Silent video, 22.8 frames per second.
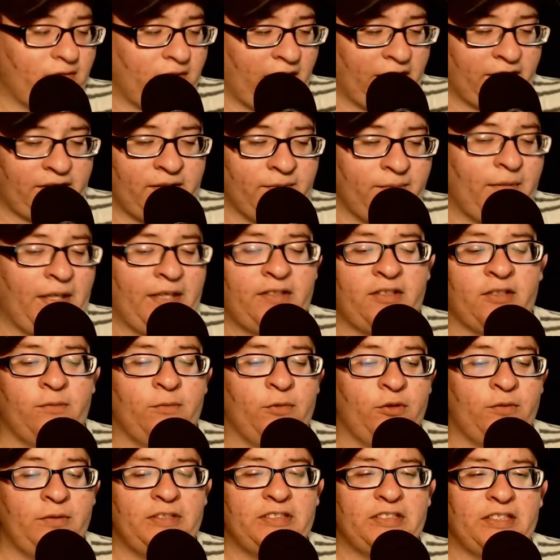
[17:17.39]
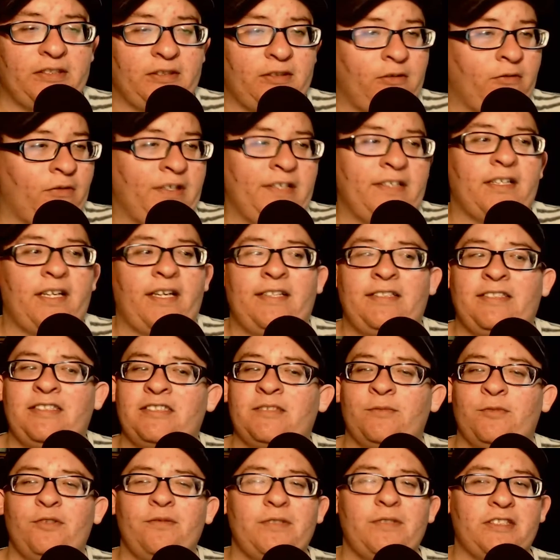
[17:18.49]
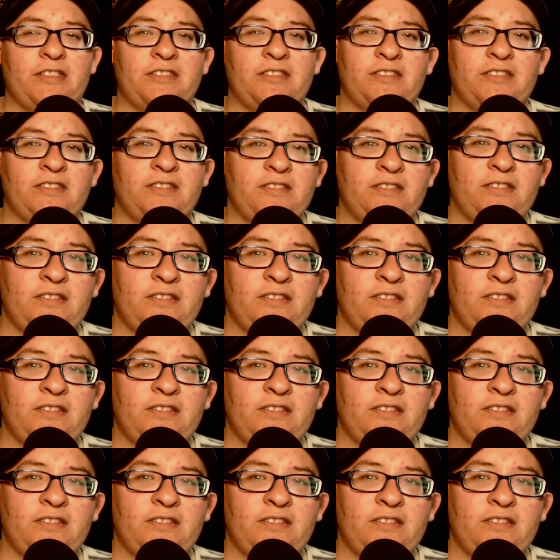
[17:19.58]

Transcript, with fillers: let them make their movies and green light these movies.